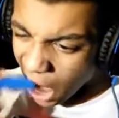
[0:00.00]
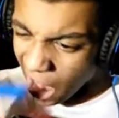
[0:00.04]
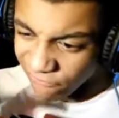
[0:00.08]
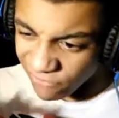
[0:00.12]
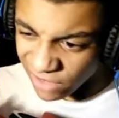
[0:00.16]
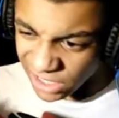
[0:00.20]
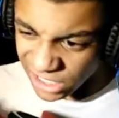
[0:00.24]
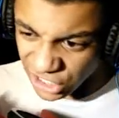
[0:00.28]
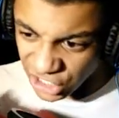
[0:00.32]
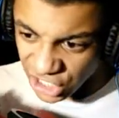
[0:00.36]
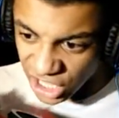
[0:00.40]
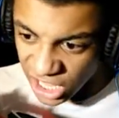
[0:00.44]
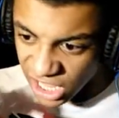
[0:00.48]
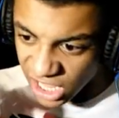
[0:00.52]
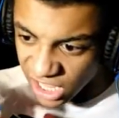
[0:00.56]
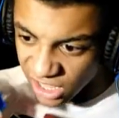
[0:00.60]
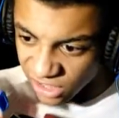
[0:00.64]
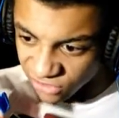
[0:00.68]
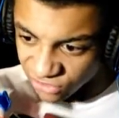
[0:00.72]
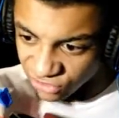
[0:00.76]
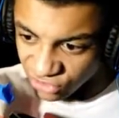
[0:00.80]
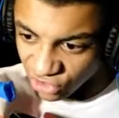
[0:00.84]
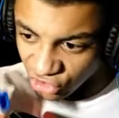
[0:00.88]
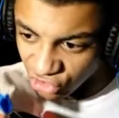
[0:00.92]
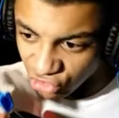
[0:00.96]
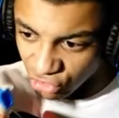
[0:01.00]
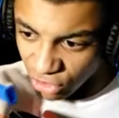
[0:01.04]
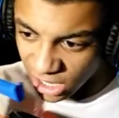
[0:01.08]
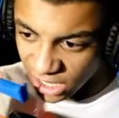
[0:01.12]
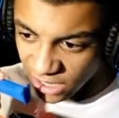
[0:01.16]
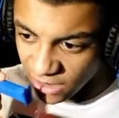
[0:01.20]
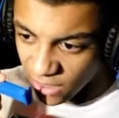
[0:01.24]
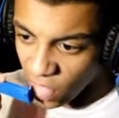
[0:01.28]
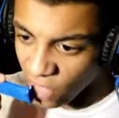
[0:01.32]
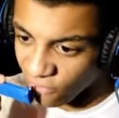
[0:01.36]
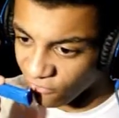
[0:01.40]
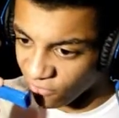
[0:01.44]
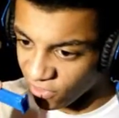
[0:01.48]
I've had years to
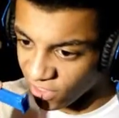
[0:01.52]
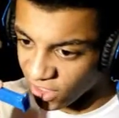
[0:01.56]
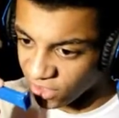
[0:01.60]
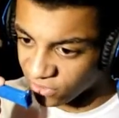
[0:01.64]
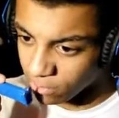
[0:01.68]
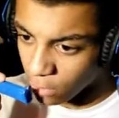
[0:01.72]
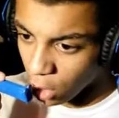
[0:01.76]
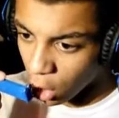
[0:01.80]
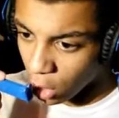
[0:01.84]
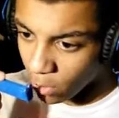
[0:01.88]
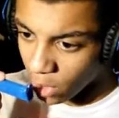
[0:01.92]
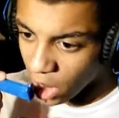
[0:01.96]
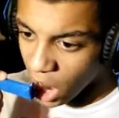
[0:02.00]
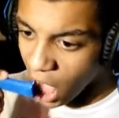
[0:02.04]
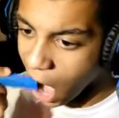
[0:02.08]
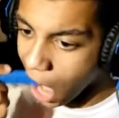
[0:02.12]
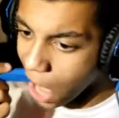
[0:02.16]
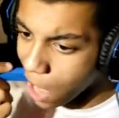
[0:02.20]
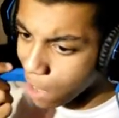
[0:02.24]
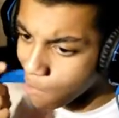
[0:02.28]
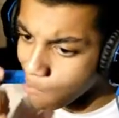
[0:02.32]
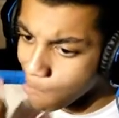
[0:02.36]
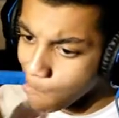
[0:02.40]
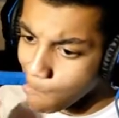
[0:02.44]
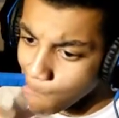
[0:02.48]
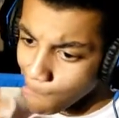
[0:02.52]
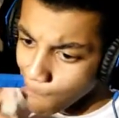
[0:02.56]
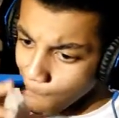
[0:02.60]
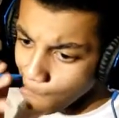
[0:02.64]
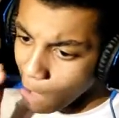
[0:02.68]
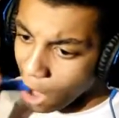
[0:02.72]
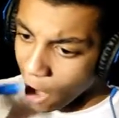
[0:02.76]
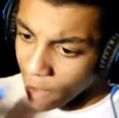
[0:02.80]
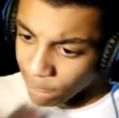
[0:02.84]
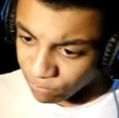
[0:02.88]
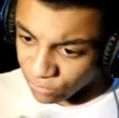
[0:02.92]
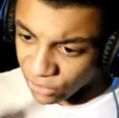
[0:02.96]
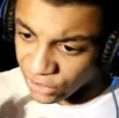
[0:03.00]
train for this moment.
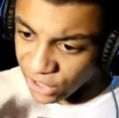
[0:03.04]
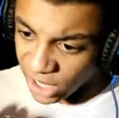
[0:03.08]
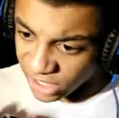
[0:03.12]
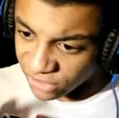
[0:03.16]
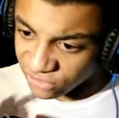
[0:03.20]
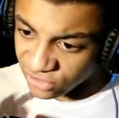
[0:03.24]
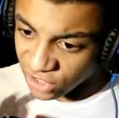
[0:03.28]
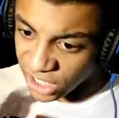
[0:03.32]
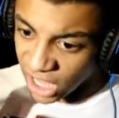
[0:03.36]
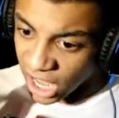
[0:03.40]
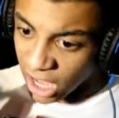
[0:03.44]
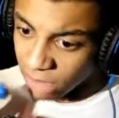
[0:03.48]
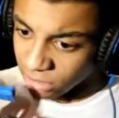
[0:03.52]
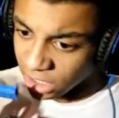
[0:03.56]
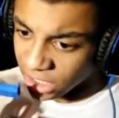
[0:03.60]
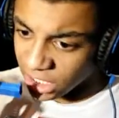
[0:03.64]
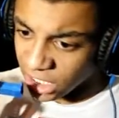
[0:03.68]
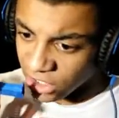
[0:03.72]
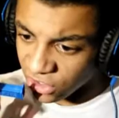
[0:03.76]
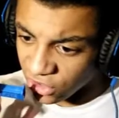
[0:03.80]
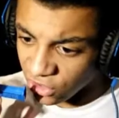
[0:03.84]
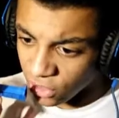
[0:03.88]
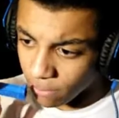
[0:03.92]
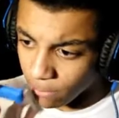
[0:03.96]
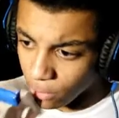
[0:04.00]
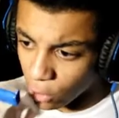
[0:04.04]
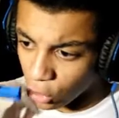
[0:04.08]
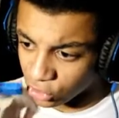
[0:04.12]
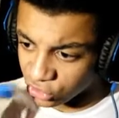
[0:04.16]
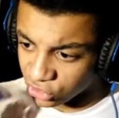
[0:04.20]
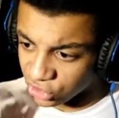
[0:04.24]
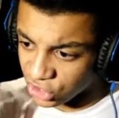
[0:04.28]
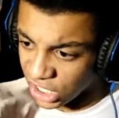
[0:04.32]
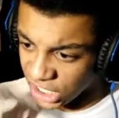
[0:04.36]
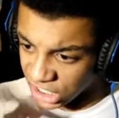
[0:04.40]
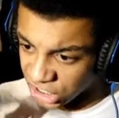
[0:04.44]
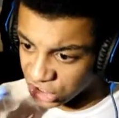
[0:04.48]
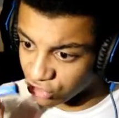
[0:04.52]
Today's the day I'm getting into the
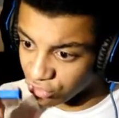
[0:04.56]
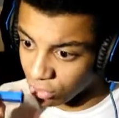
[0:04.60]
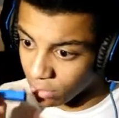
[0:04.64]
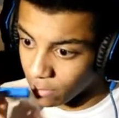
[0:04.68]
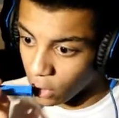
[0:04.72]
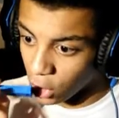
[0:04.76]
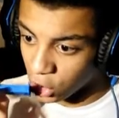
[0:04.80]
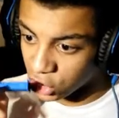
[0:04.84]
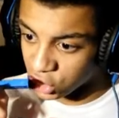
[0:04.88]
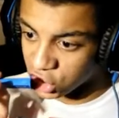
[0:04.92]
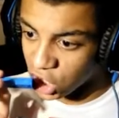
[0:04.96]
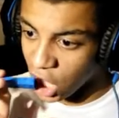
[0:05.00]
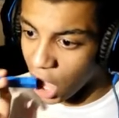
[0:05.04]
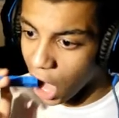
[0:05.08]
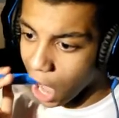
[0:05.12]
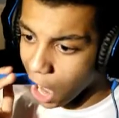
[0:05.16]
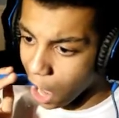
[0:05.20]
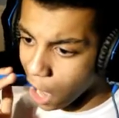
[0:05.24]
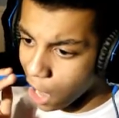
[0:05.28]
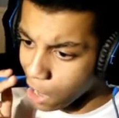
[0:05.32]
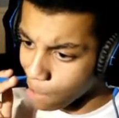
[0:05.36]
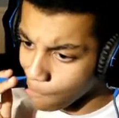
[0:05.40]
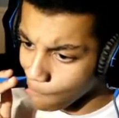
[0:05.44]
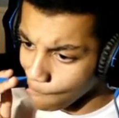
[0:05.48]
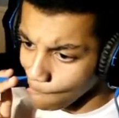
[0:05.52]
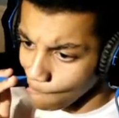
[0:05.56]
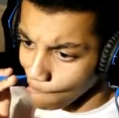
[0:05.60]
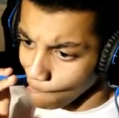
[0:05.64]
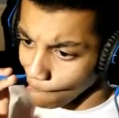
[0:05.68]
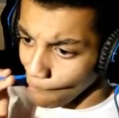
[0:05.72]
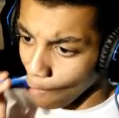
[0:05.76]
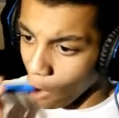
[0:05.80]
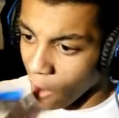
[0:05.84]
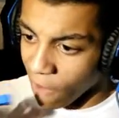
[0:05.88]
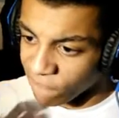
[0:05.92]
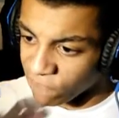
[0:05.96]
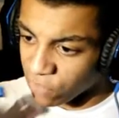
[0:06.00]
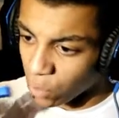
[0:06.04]
books, the history books.
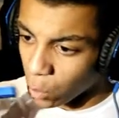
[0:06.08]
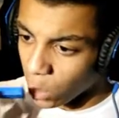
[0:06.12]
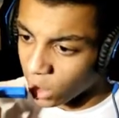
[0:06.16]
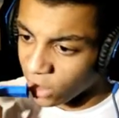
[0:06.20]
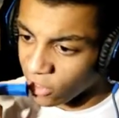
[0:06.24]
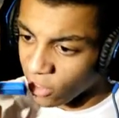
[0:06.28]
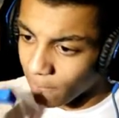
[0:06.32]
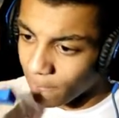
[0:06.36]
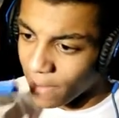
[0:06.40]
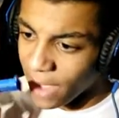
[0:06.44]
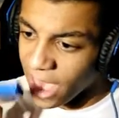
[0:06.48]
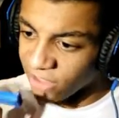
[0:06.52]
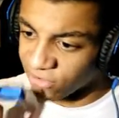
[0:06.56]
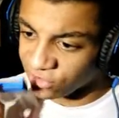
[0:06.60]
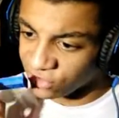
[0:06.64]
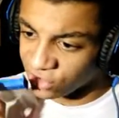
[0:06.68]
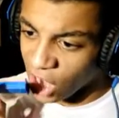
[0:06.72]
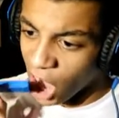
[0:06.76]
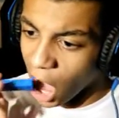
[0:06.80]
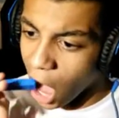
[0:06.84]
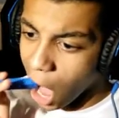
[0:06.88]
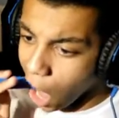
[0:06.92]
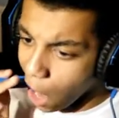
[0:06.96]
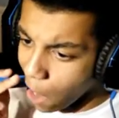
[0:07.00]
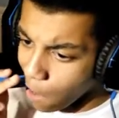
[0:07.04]
For one of the best.